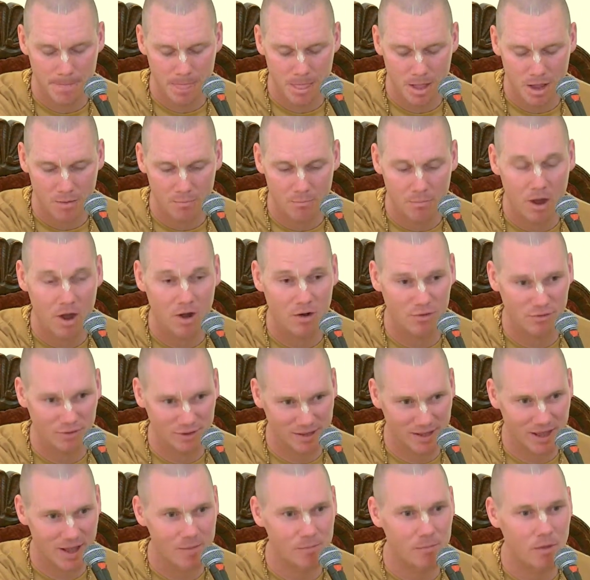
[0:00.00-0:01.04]

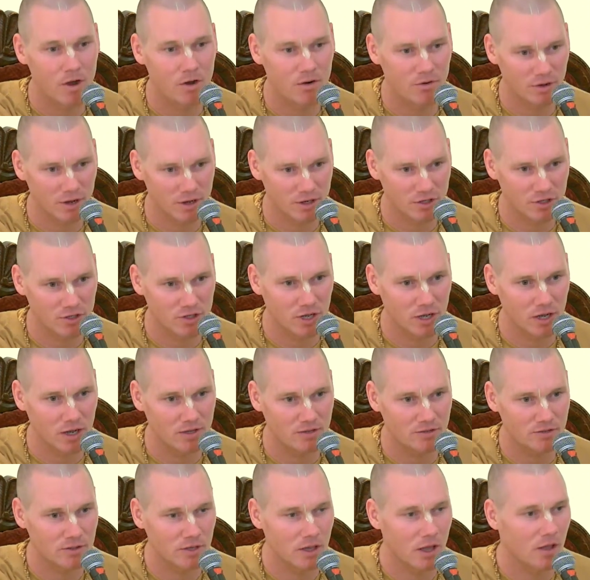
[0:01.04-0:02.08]
Maharaj
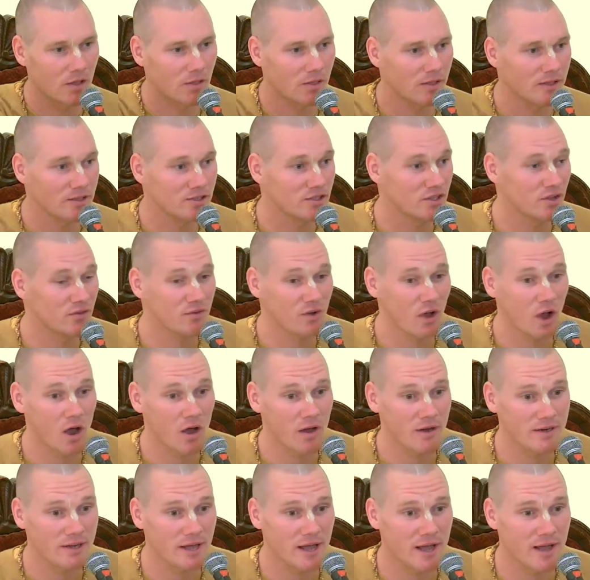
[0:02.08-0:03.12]
Das a list of
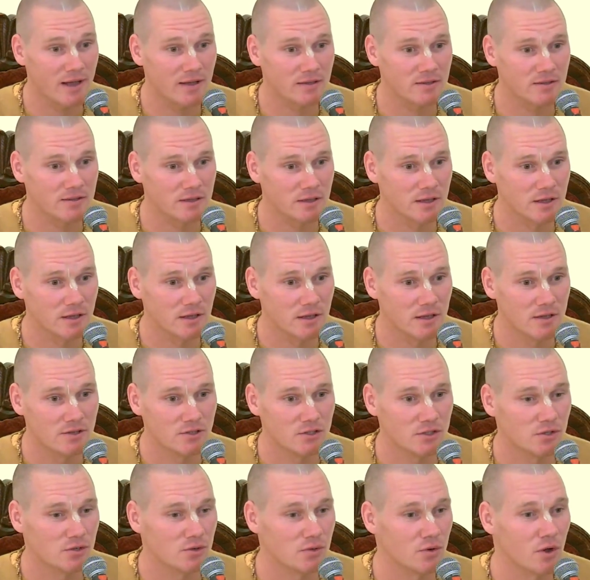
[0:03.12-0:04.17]
contacts
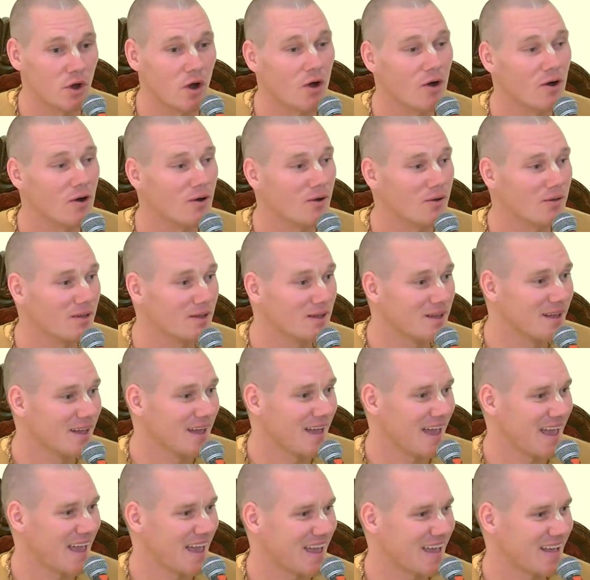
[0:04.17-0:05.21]
to call
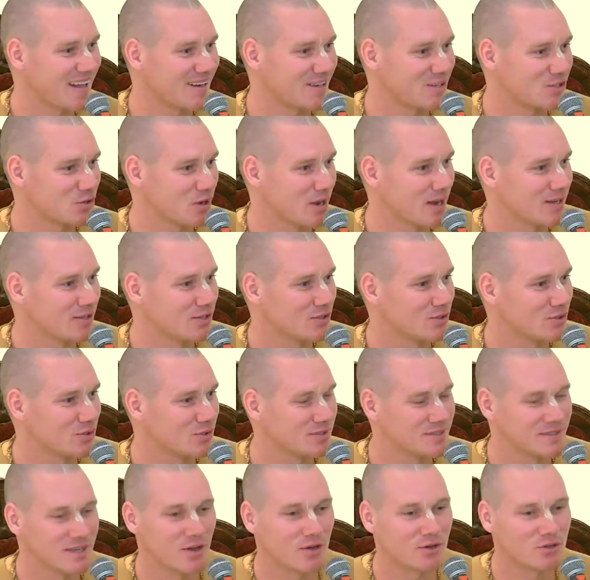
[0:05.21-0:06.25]
and try to
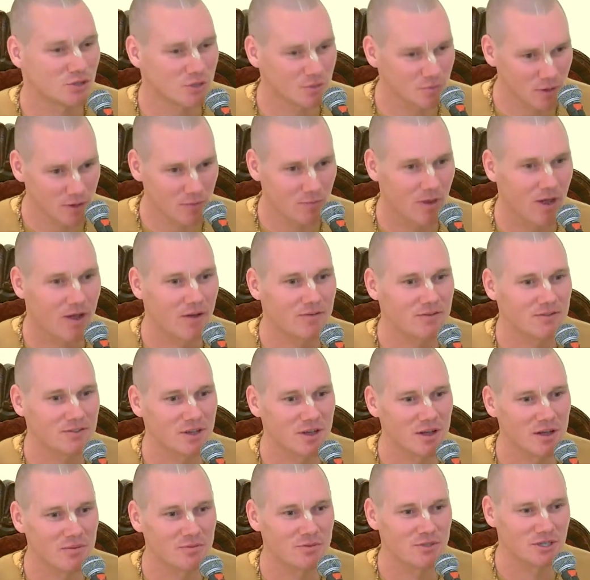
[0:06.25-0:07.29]
sell Srimad
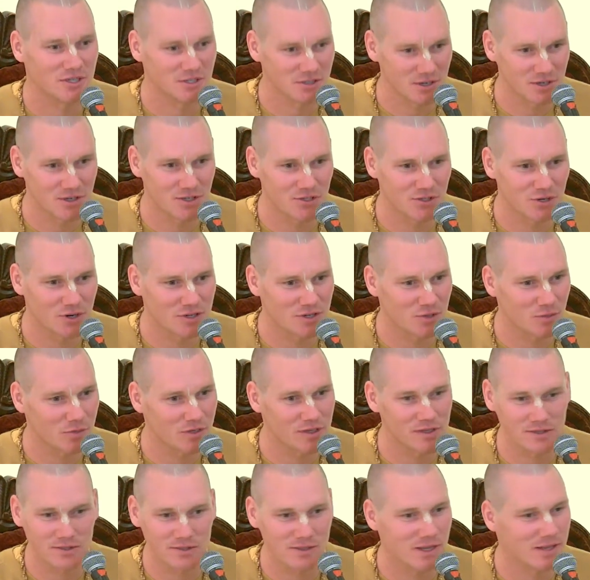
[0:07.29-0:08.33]
Bhagavatam, Chaitanya
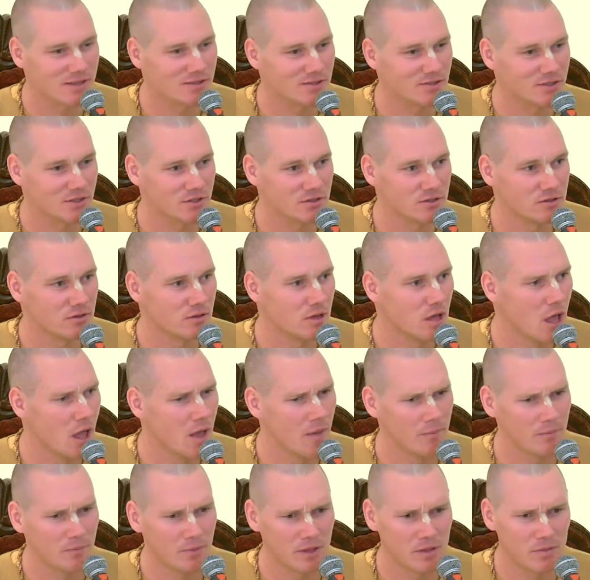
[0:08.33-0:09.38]
Charitamrita sets to
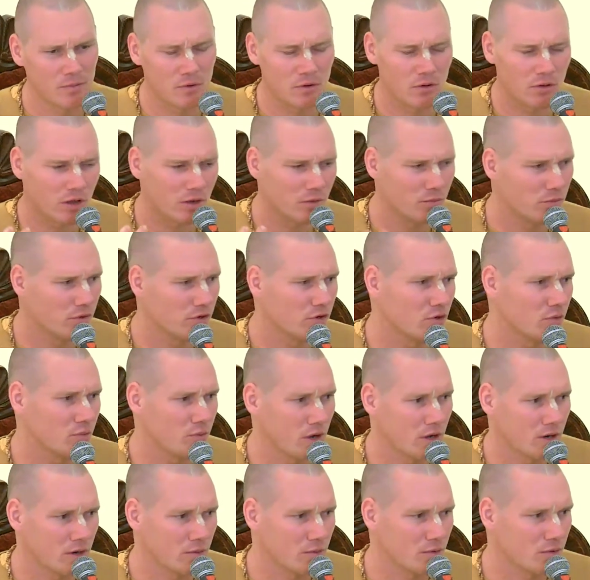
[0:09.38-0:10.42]
people on
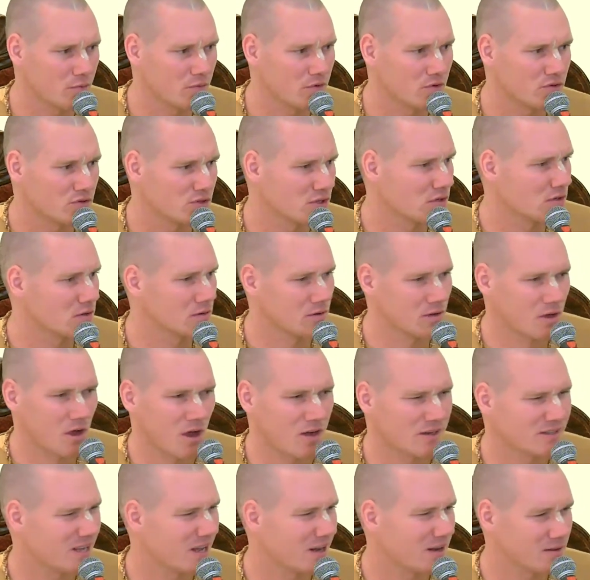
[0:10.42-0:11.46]
Brigupati Prabhu's
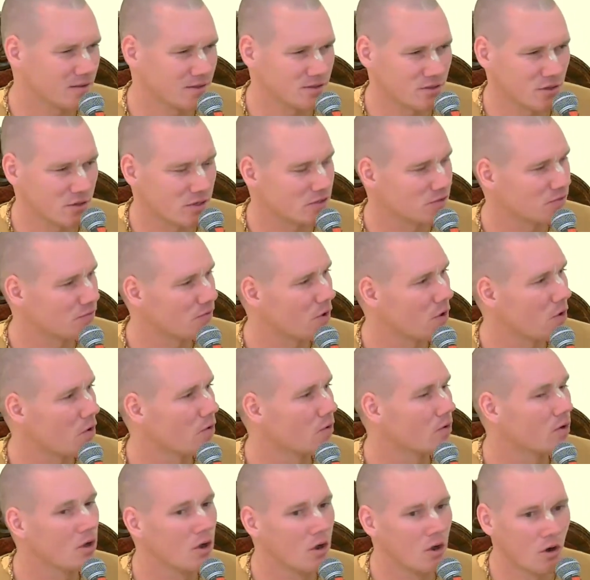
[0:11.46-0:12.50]
contact list on his phone,
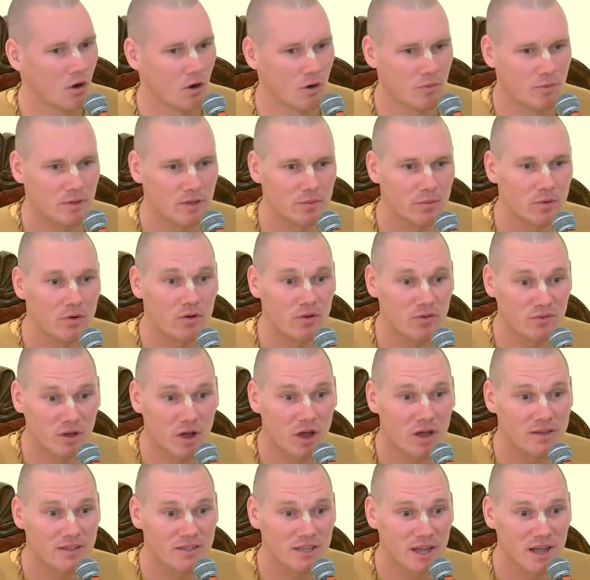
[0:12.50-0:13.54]
or people who've
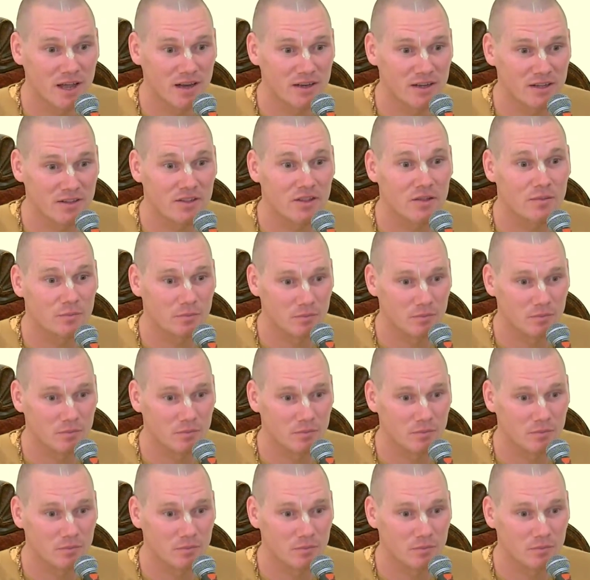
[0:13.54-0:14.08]
contacted the